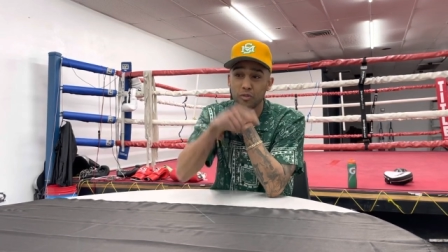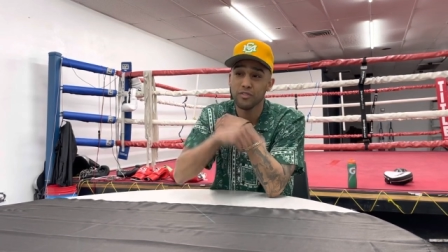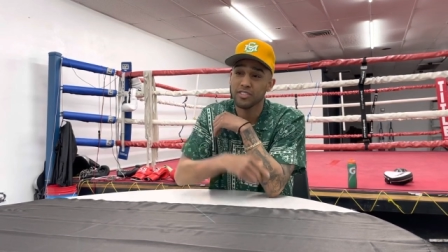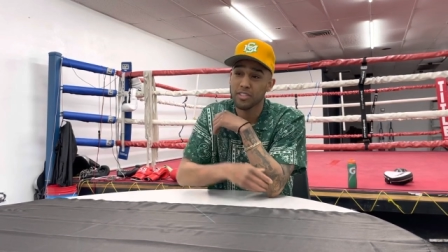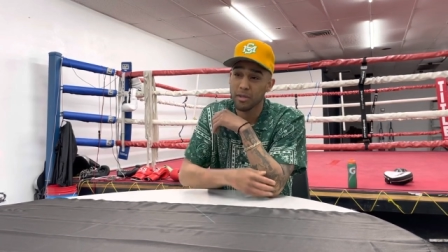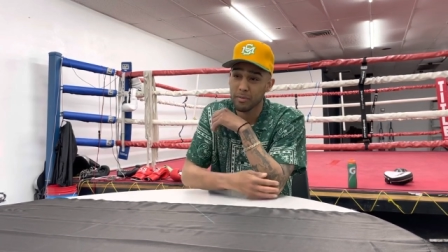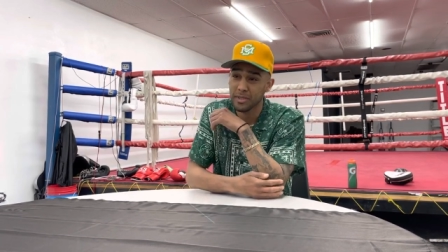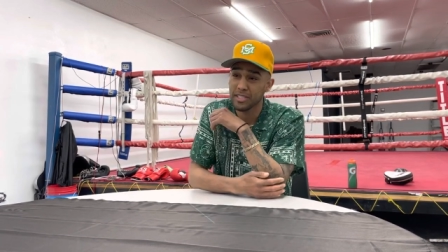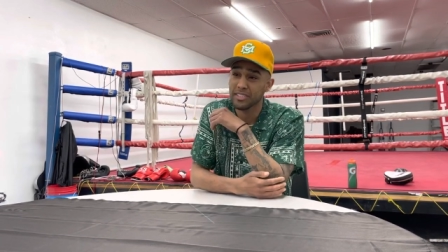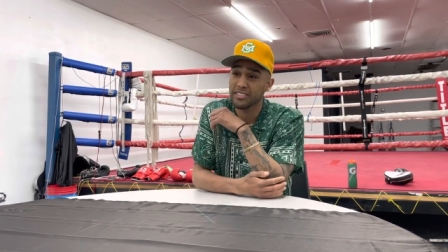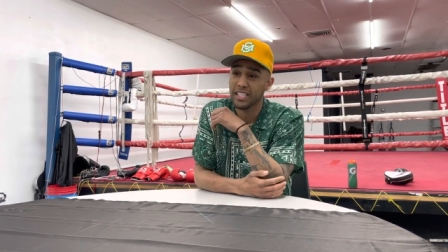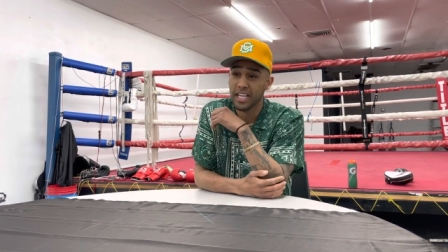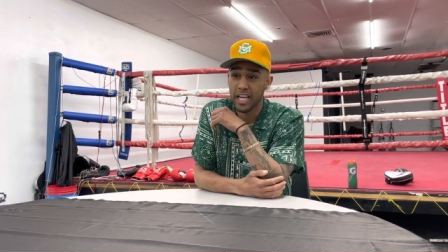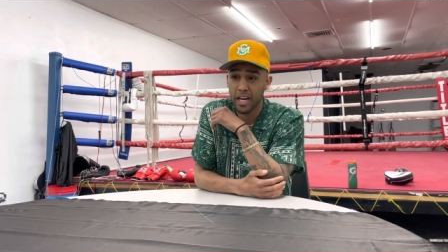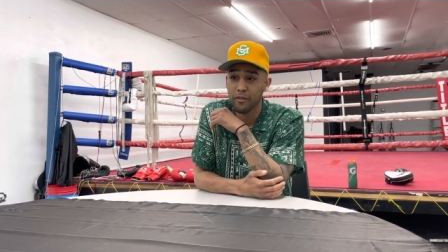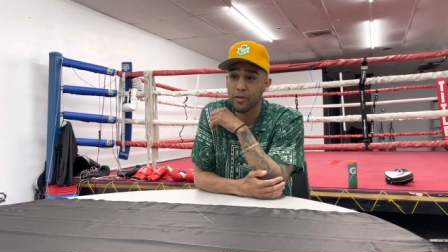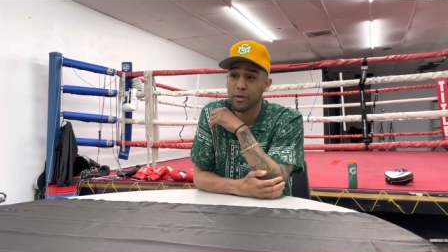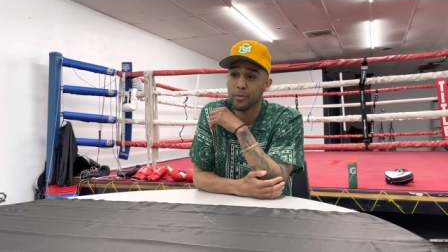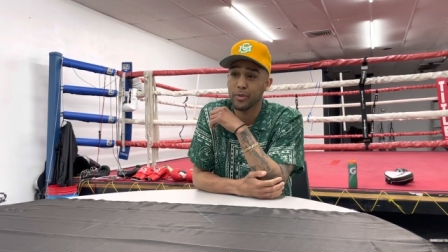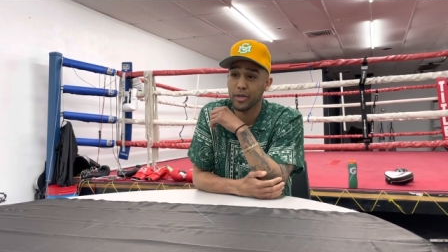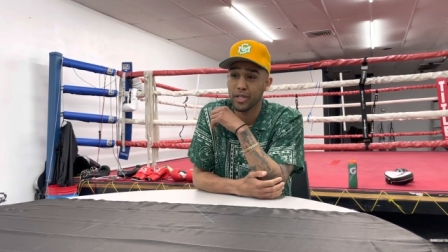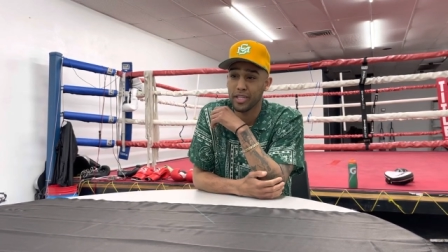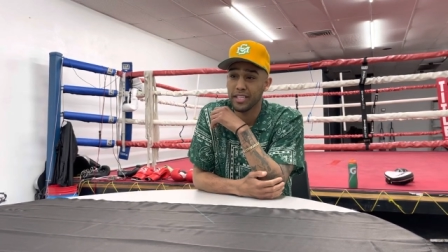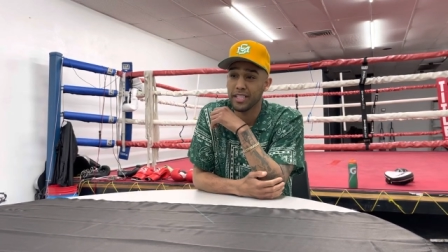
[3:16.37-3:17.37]
something to
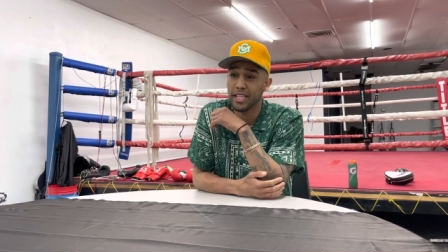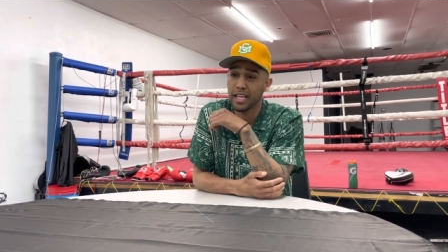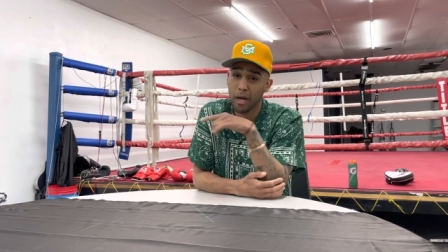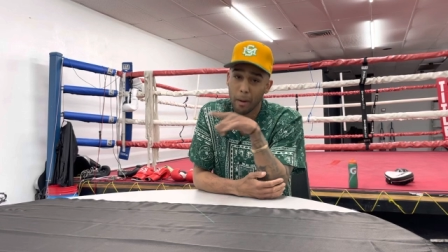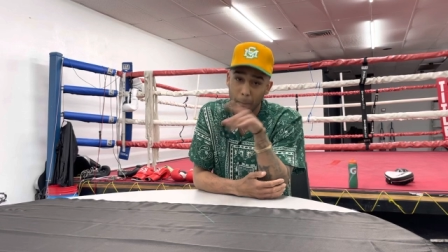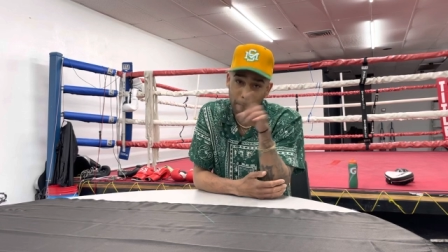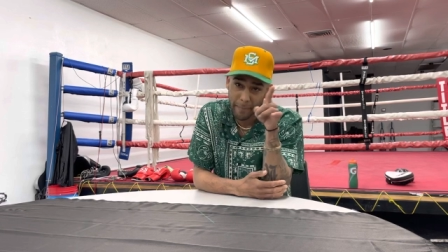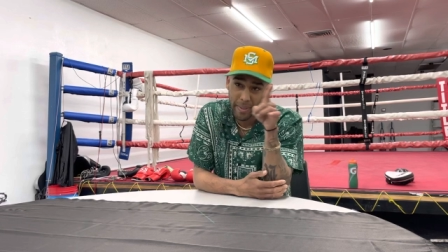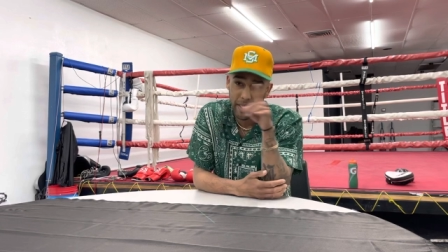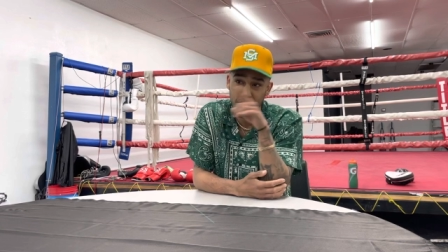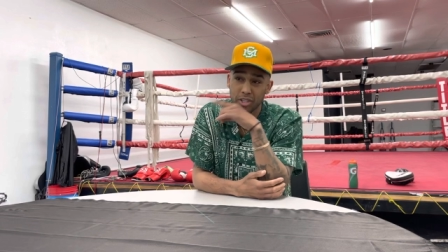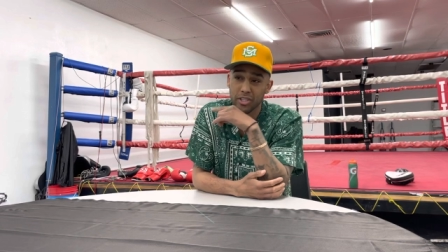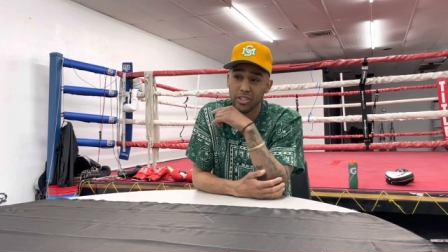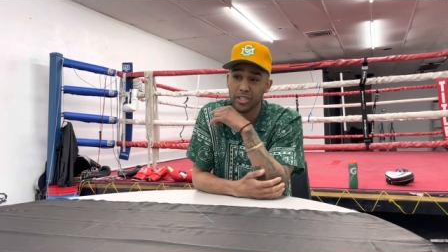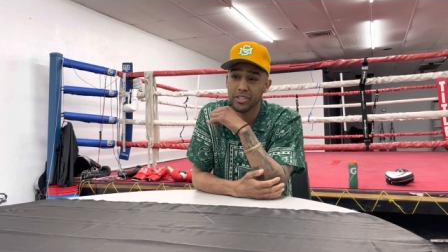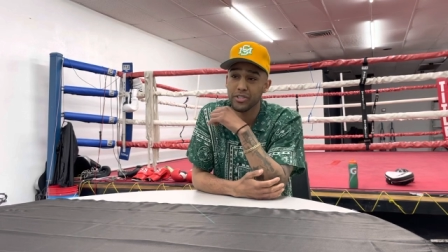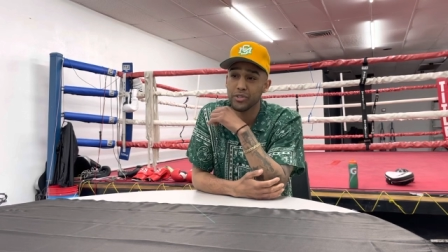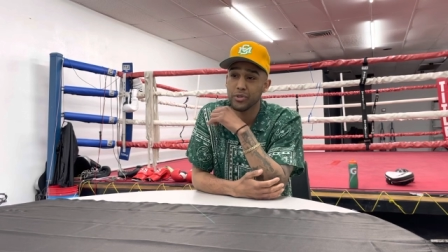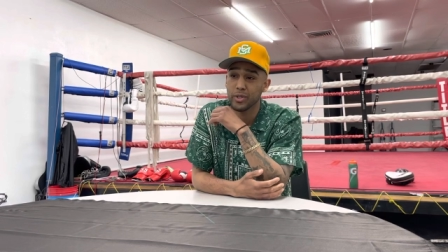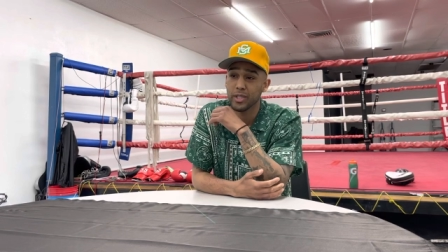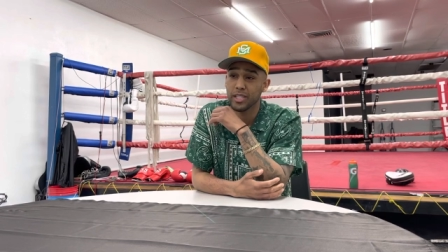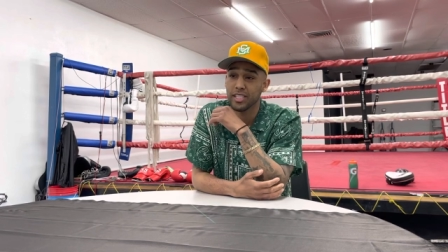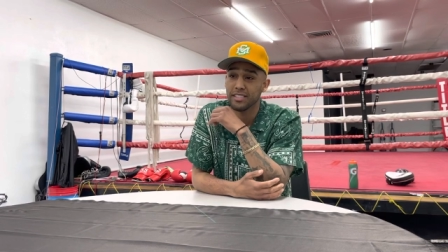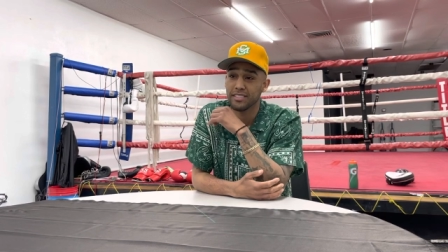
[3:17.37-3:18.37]
everybody that I'm better than
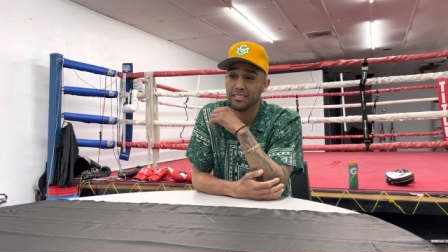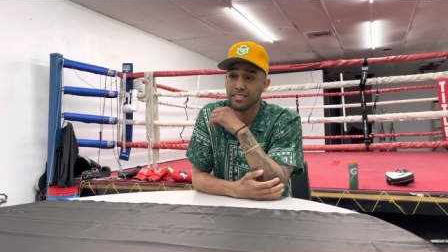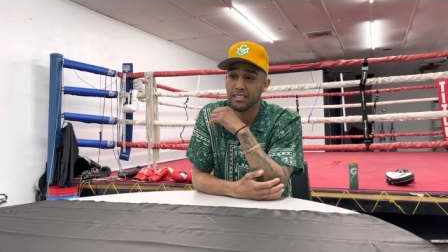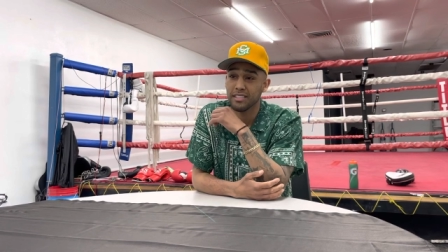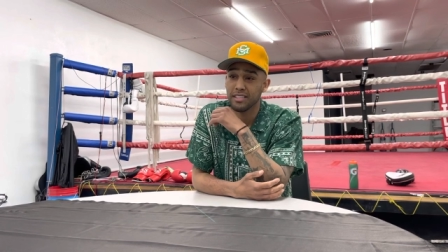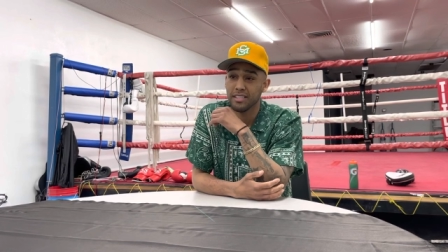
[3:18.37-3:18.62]
you guys.